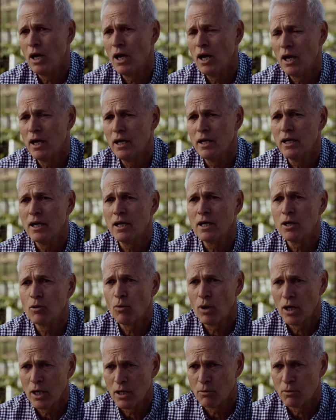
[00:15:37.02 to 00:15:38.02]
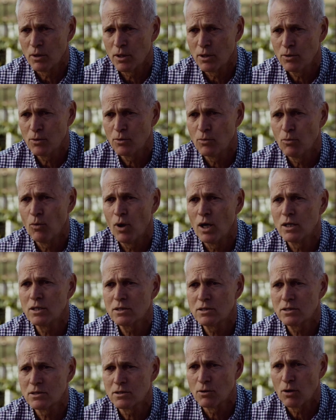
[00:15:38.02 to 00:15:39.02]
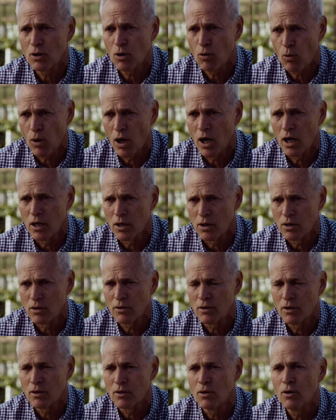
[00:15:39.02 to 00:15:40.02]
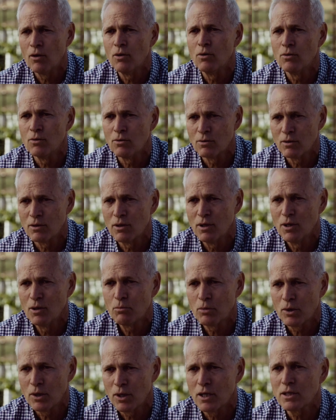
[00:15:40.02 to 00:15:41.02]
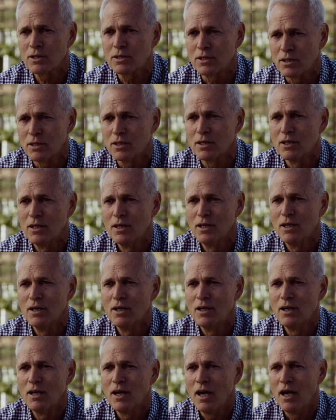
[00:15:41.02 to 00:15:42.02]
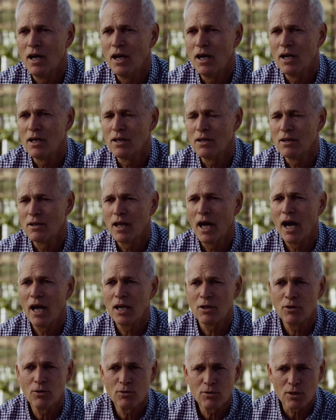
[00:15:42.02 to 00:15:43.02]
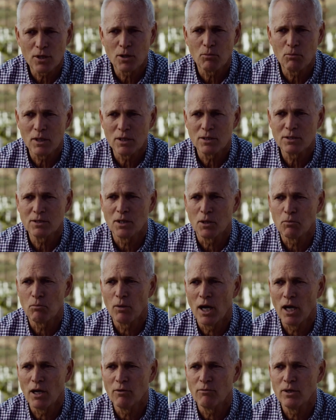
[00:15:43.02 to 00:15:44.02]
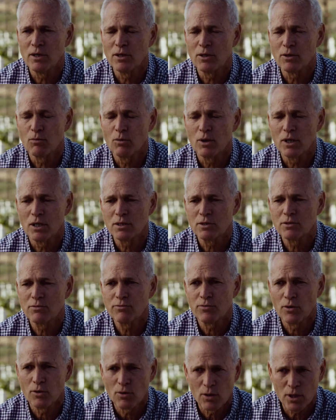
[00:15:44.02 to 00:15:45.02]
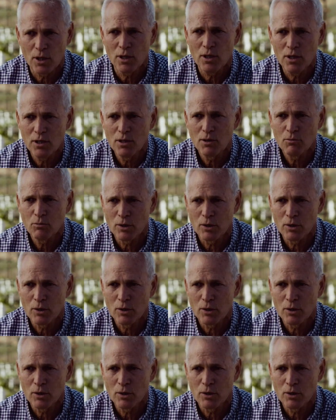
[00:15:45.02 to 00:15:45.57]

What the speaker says: by a winery who wants to acquire their own production. And that usually means they buy a vineyard when it's fully